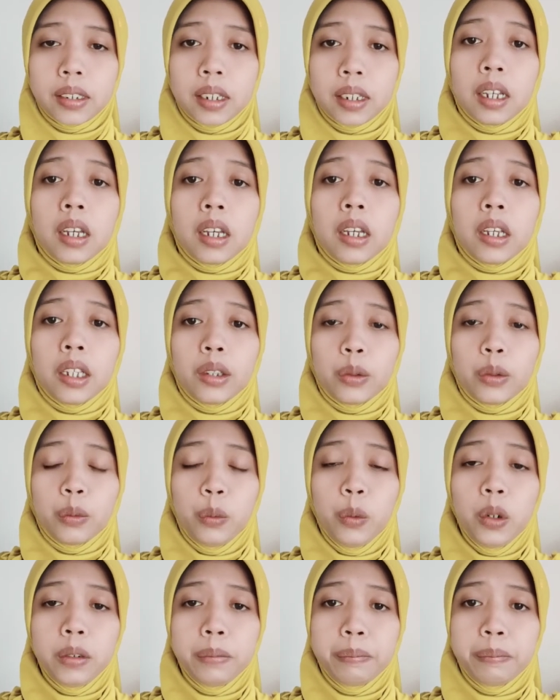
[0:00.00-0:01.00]
it
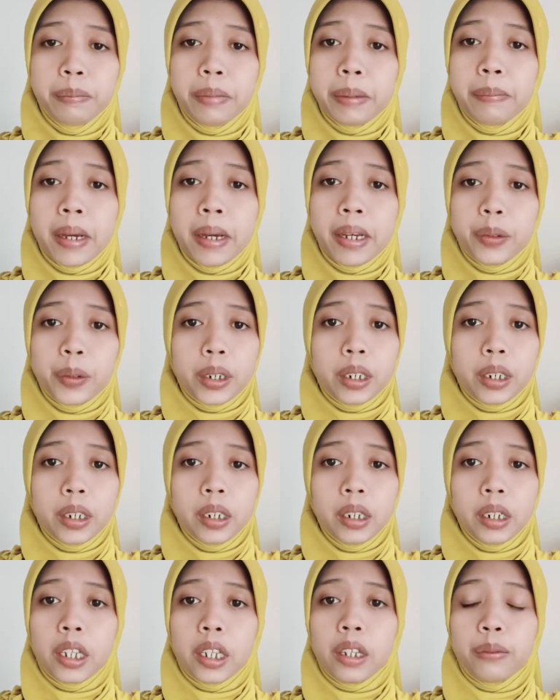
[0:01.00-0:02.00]
would be better
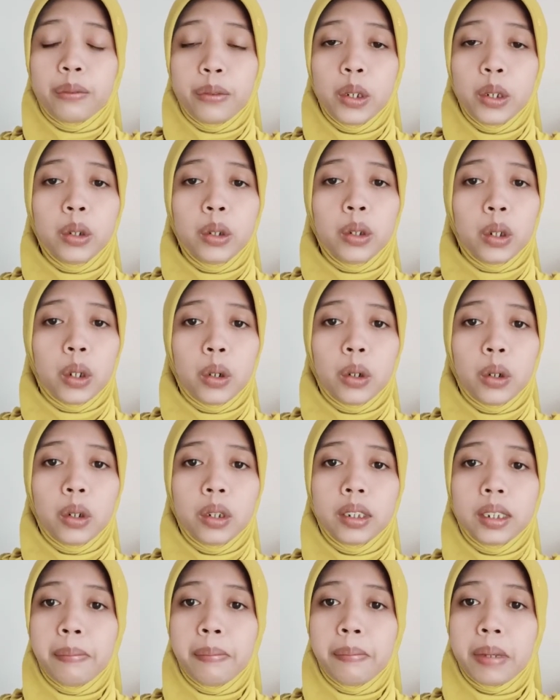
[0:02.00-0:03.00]
if you know the
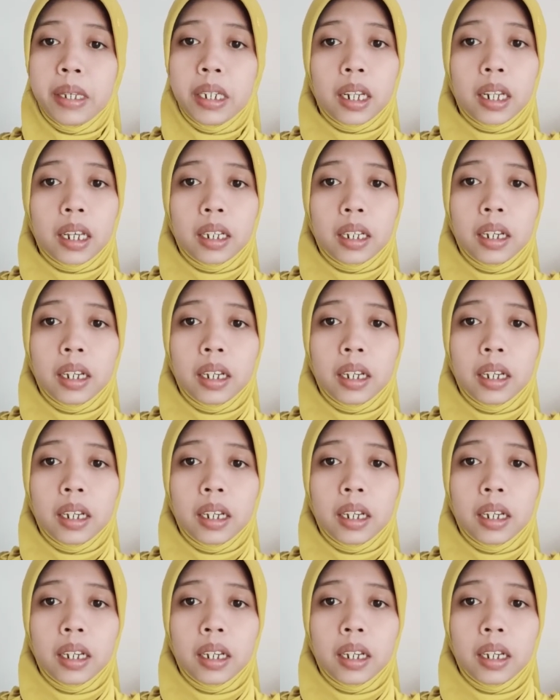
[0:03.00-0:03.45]
meaning